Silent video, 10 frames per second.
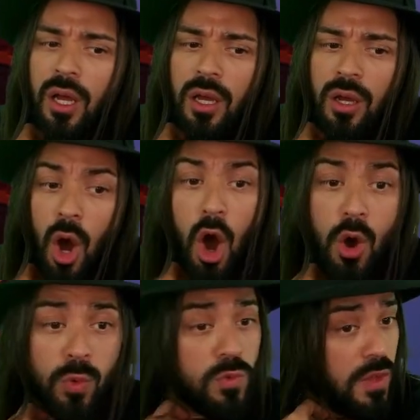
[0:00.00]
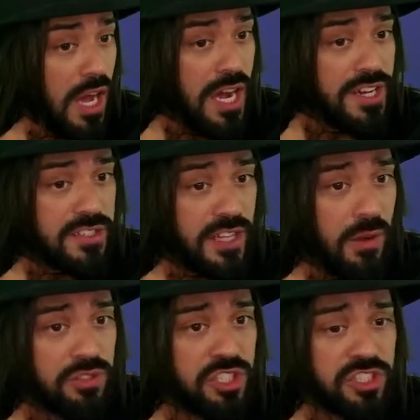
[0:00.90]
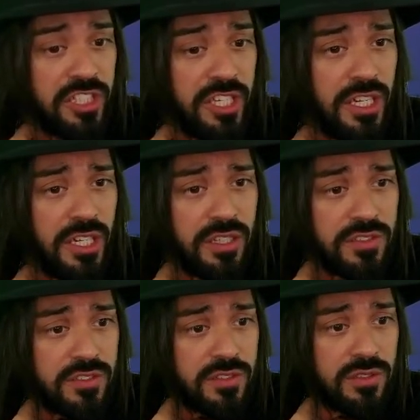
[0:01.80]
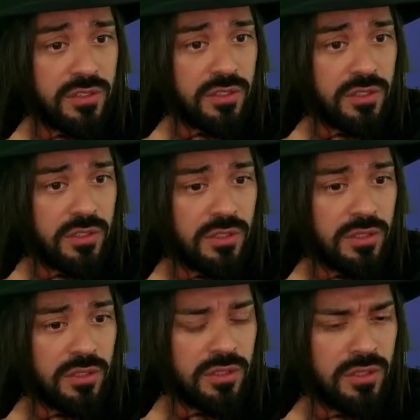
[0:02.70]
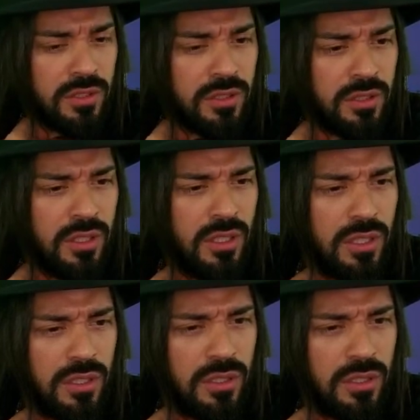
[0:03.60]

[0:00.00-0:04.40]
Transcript: up? Oh, nice. That was just the kings. Huh.